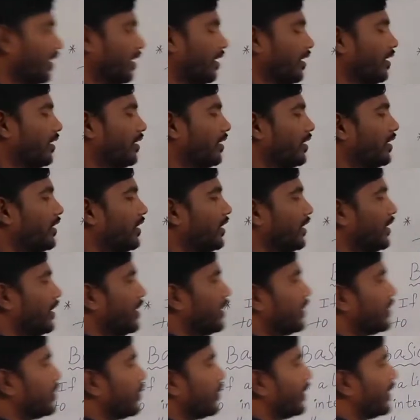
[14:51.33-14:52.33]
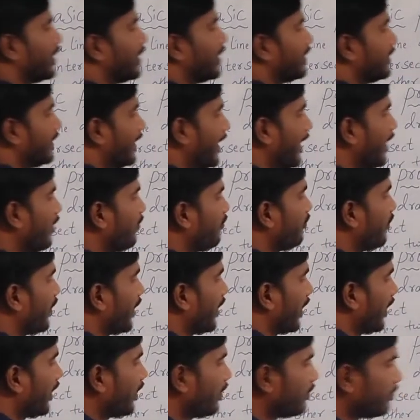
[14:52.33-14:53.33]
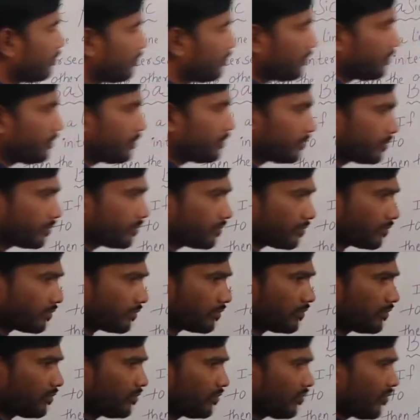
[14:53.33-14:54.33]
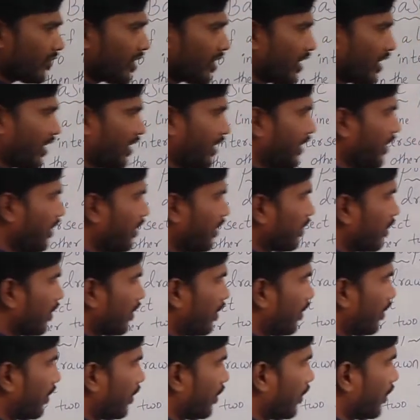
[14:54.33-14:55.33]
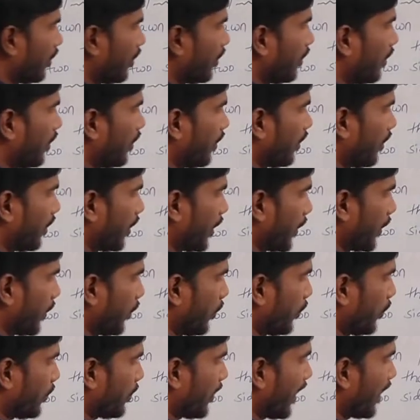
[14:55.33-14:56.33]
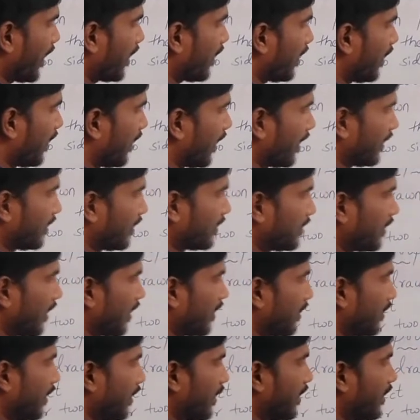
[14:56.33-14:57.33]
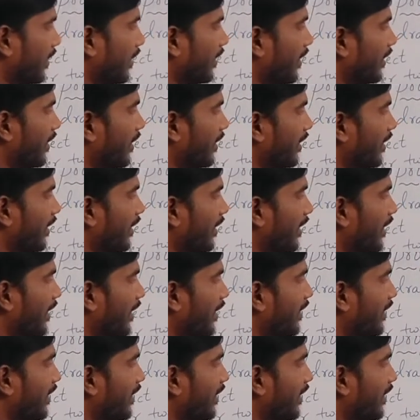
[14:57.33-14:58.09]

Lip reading: So in the same way, here two parallel lines are there, DE